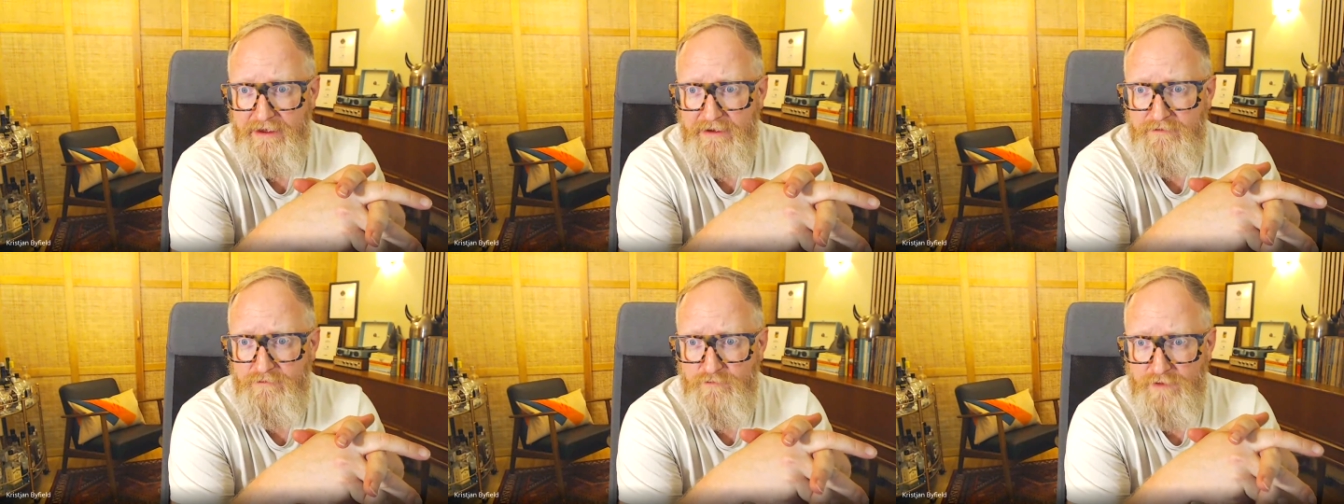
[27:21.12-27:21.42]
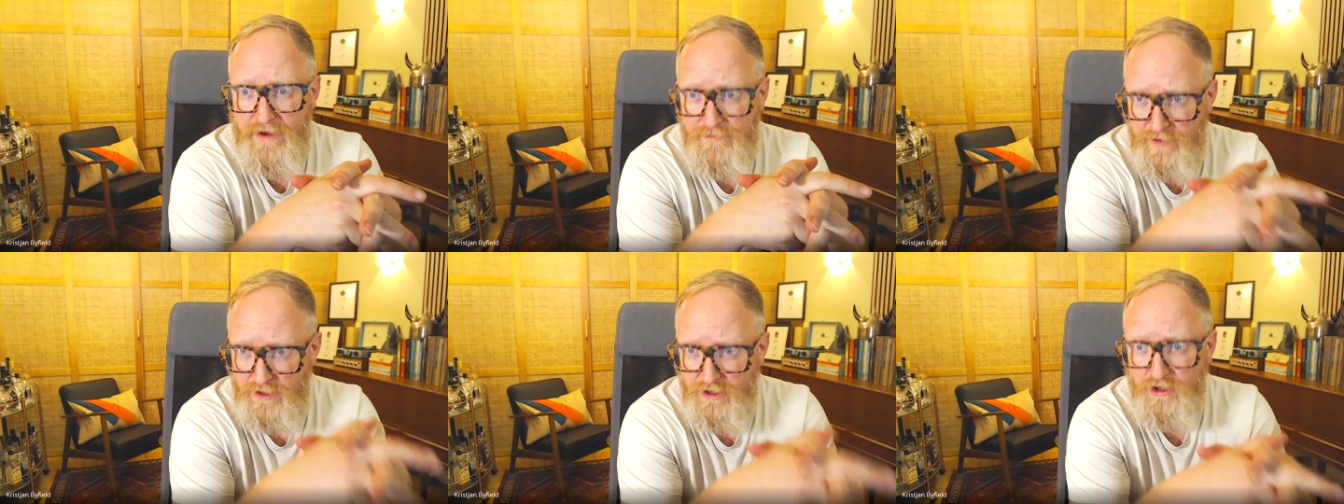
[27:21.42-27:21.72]

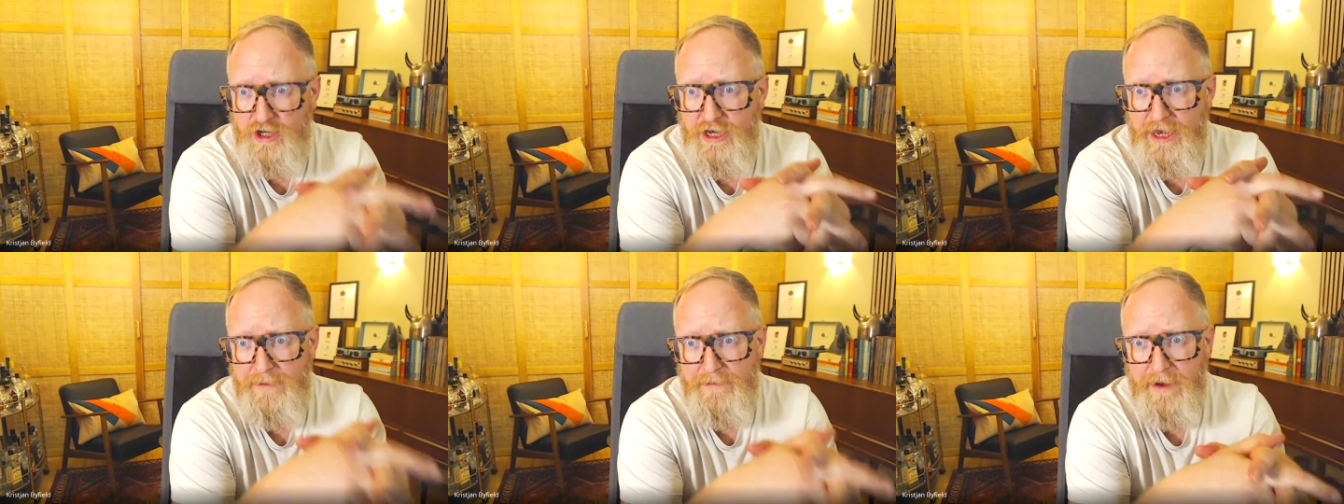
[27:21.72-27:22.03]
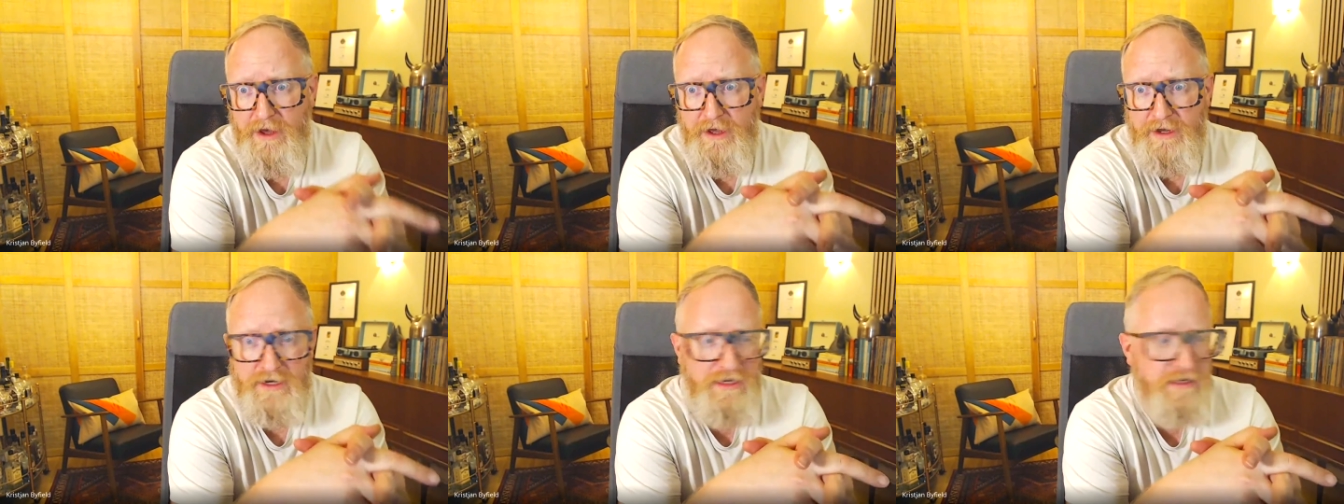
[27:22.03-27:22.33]
revenue share
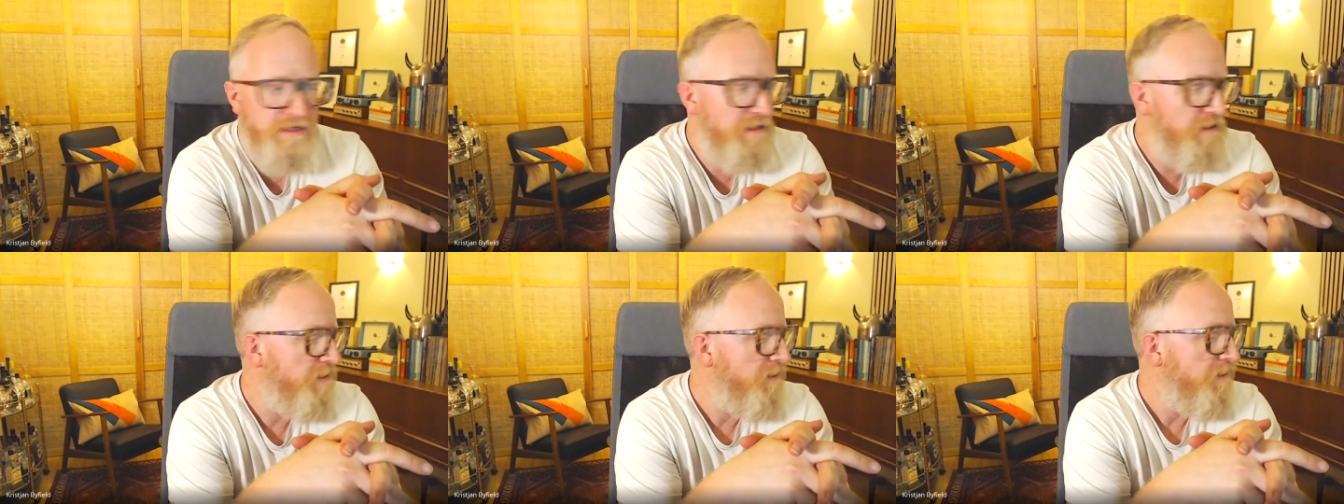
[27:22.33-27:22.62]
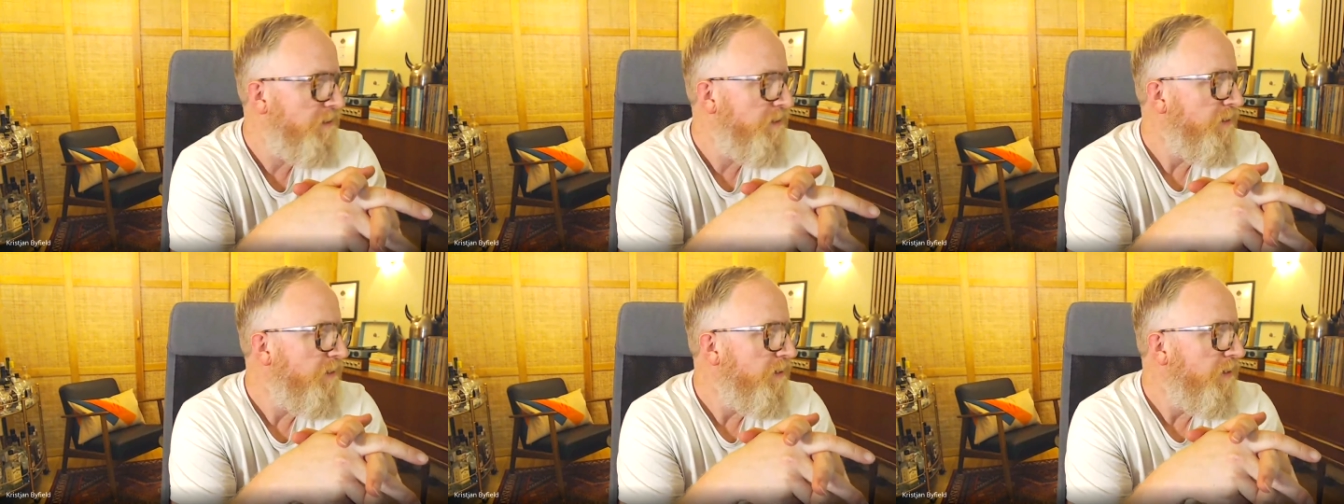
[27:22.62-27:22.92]
partners.
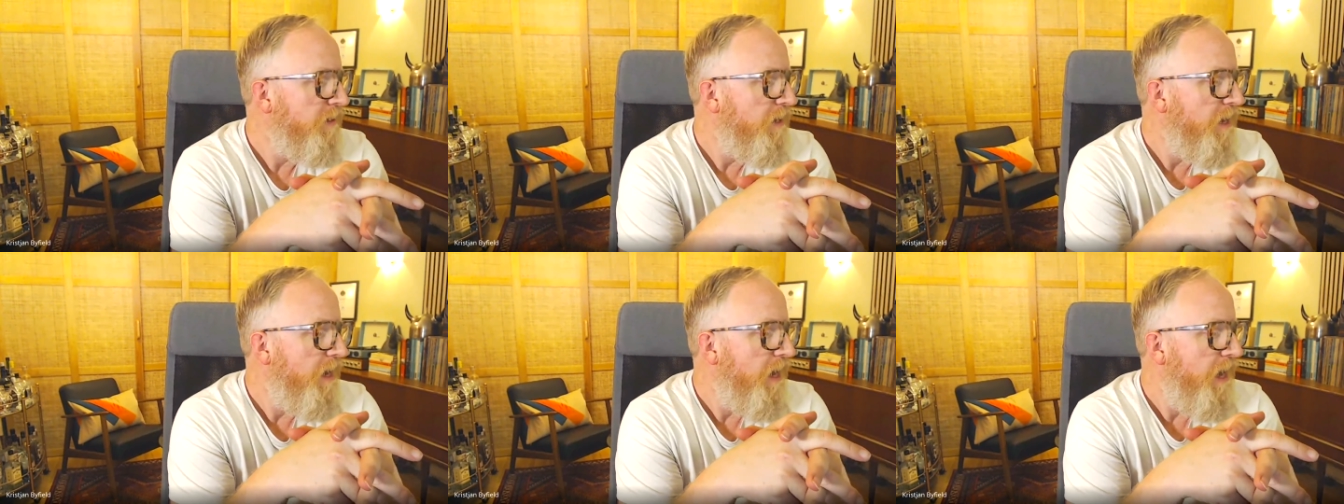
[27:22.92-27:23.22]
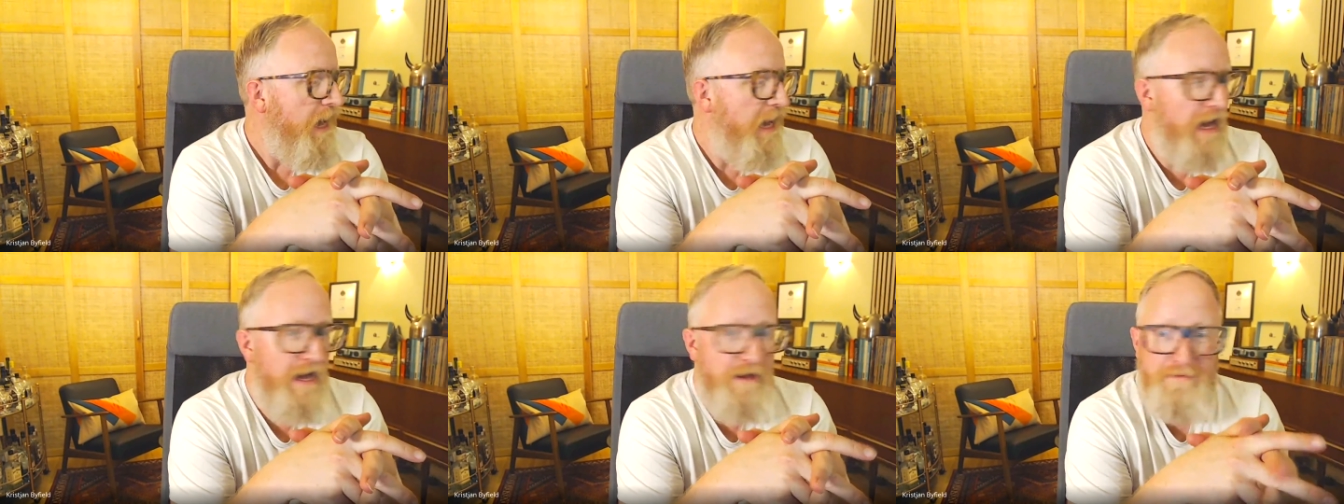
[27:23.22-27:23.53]

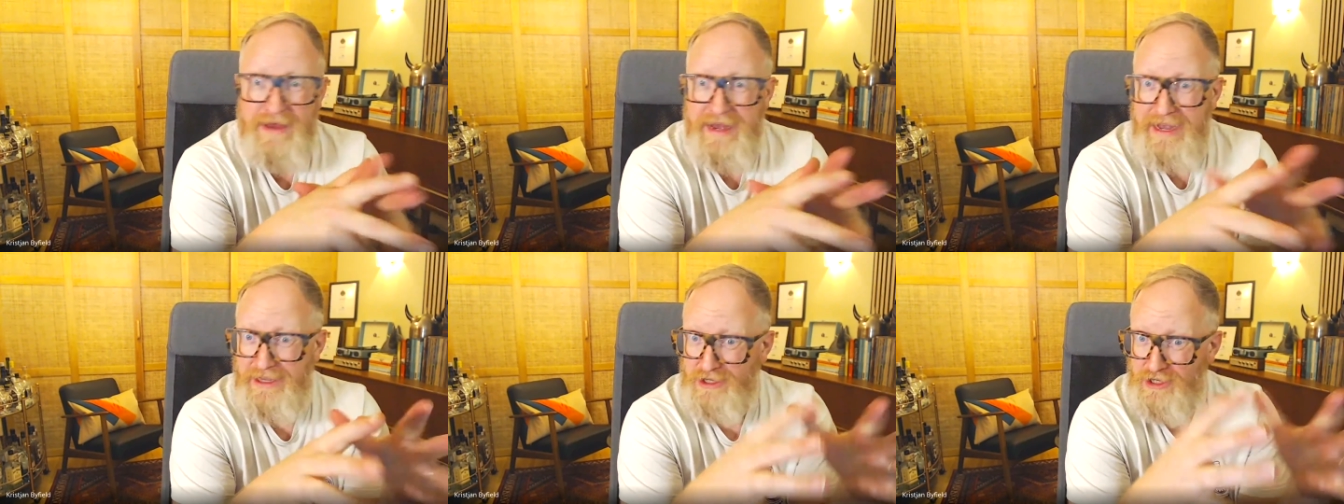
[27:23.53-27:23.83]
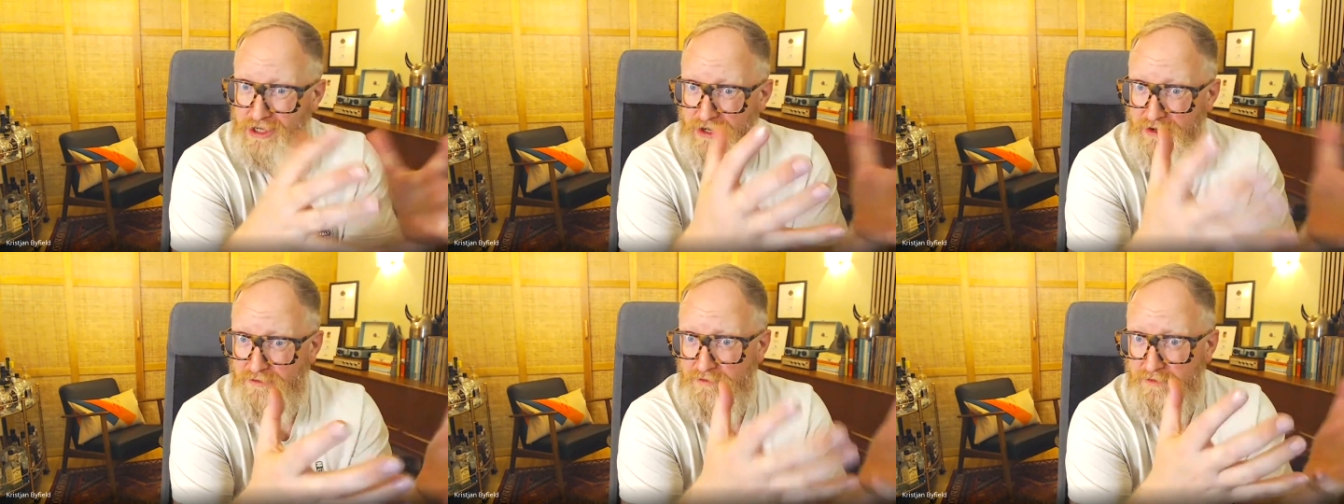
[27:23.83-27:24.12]
And
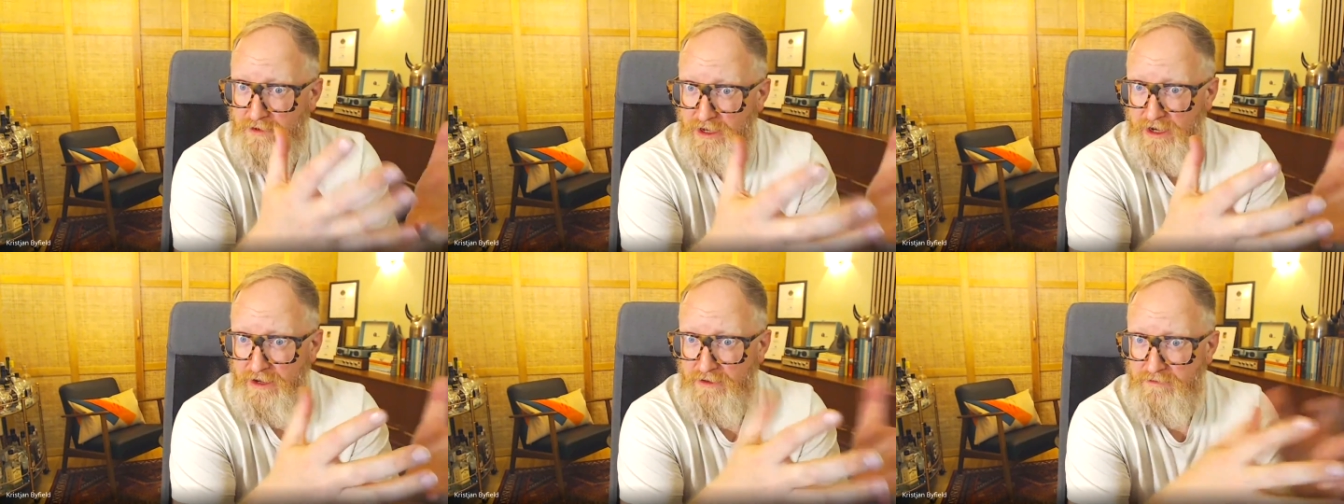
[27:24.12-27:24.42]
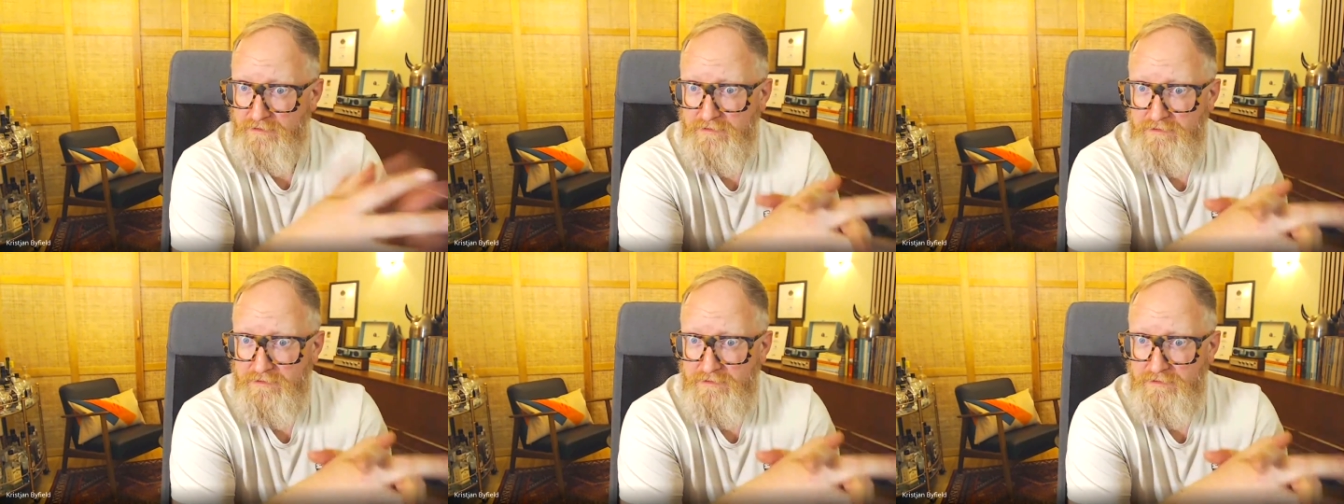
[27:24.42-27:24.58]
so, you know,